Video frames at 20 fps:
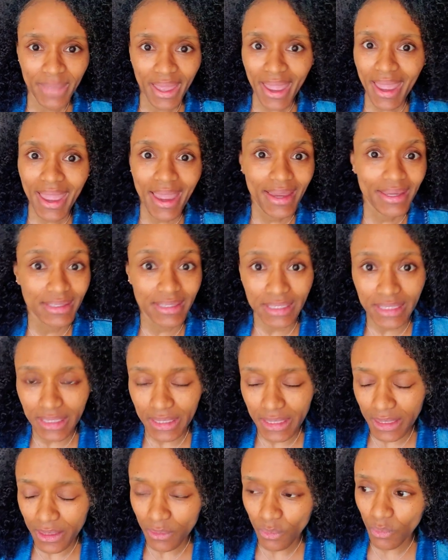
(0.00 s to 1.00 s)

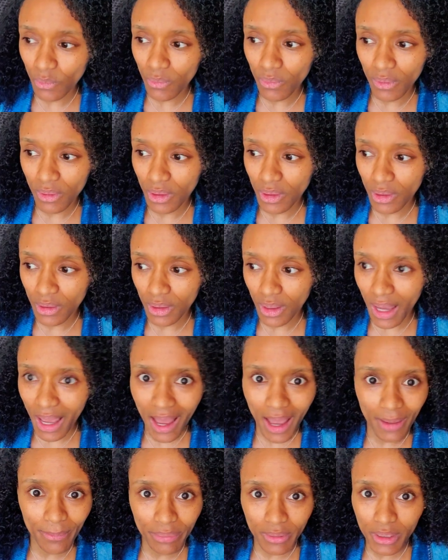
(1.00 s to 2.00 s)
acne or
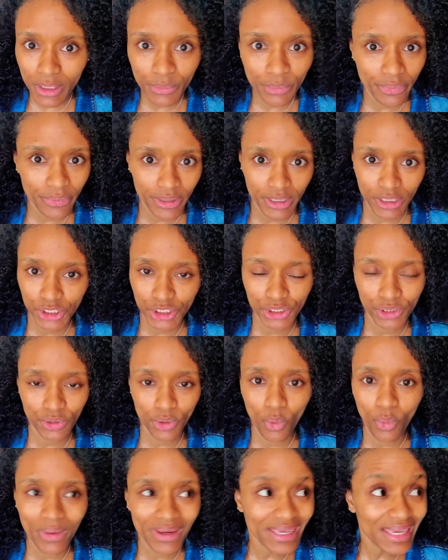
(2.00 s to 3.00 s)
high blood pressure
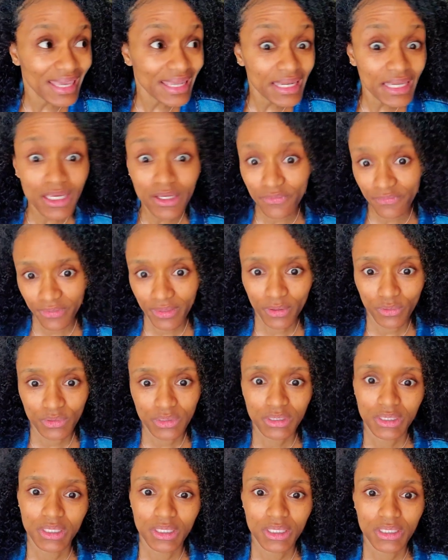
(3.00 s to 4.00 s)
or any of those
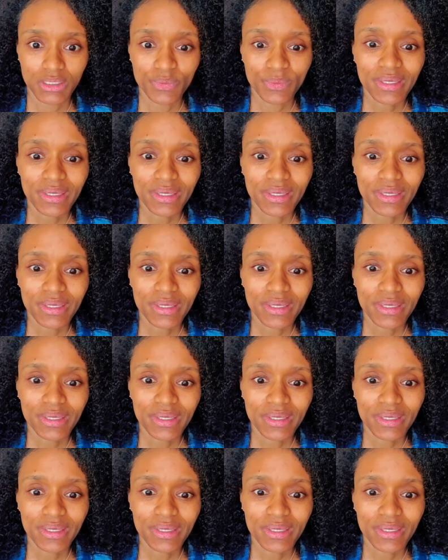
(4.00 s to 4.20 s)
things.